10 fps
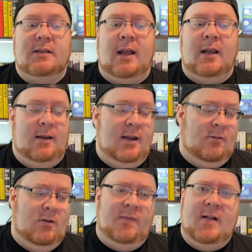And now
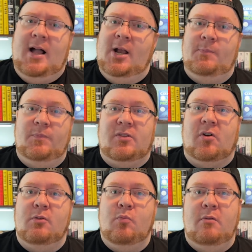I've got
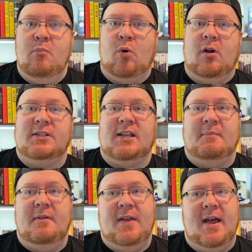31 more on
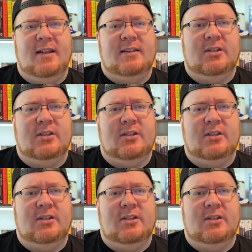top of that.